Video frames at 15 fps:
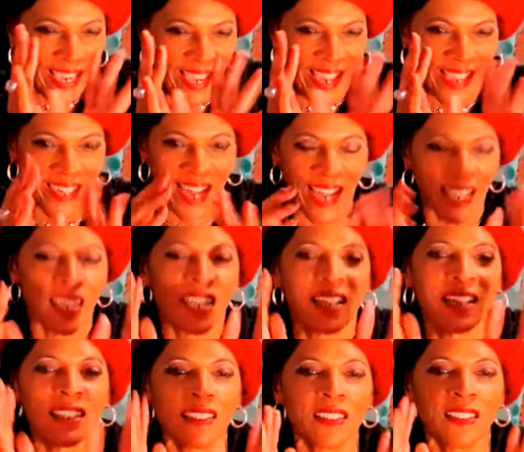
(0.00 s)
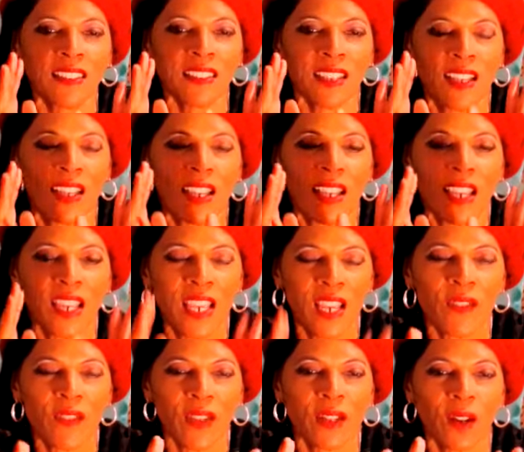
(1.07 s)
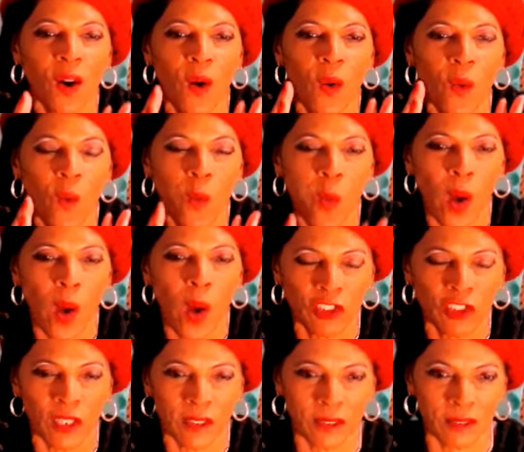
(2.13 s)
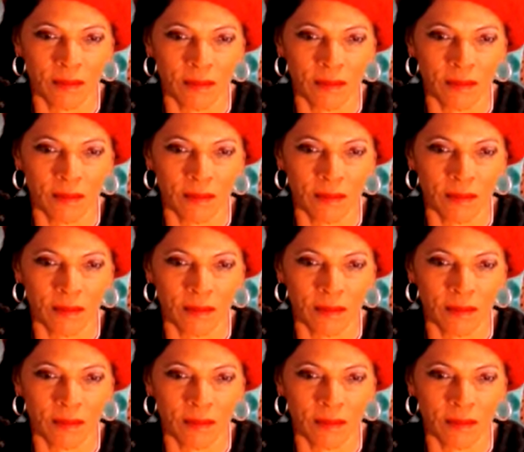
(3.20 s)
can't, I couldn't even watch it.